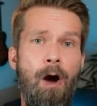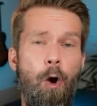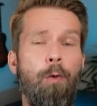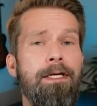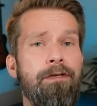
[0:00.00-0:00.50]

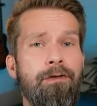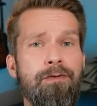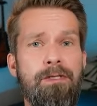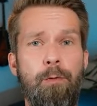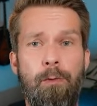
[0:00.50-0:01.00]
or when you
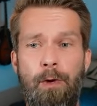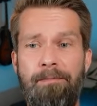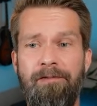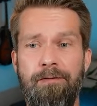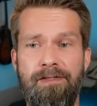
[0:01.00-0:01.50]
use it with
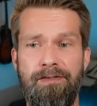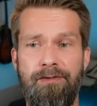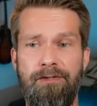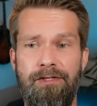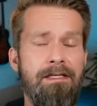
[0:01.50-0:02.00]
web-first assertion.